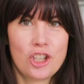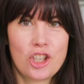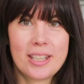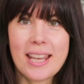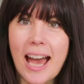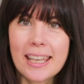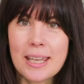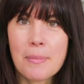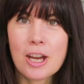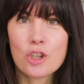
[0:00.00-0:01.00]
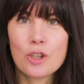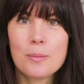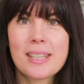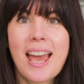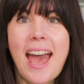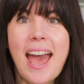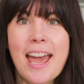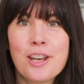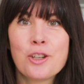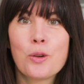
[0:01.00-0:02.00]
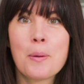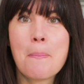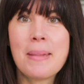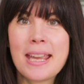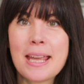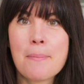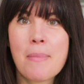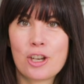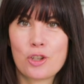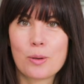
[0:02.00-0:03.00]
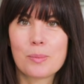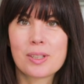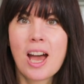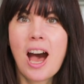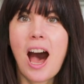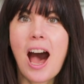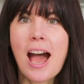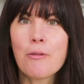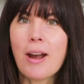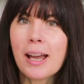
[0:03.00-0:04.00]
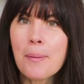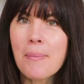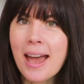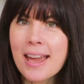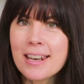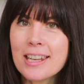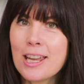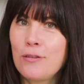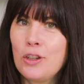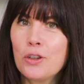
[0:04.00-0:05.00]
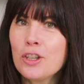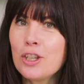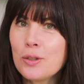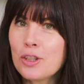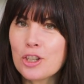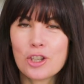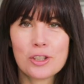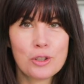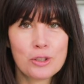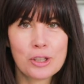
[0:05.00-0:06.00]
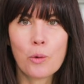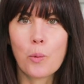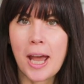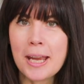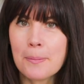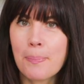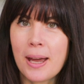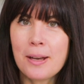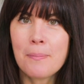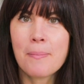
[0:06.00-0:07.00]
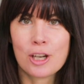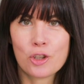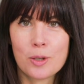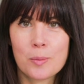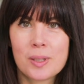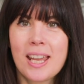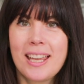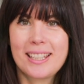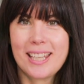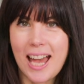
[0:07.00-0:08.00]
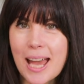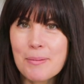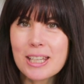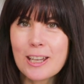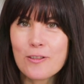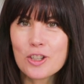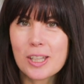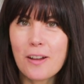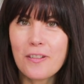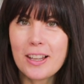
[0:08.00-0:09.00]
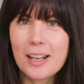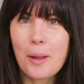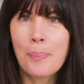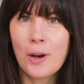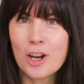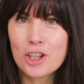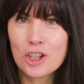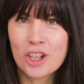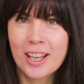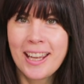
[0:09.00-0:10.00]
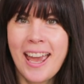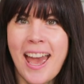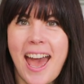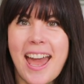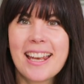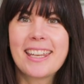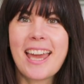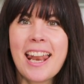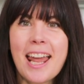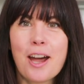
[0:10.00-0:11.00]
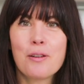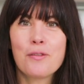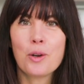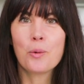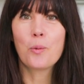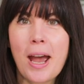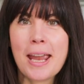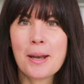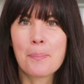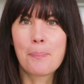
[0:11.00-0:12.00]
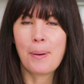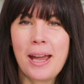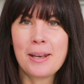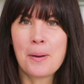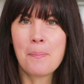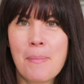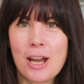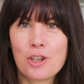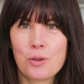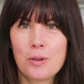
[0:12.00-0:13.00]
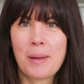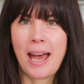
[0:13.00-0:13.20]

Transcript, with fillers: shiitake mushrooms, and cremini mushrooms. I recommend if you're used to just using white button mushrooms, time to give yourself a little push and get out of your white button mushroom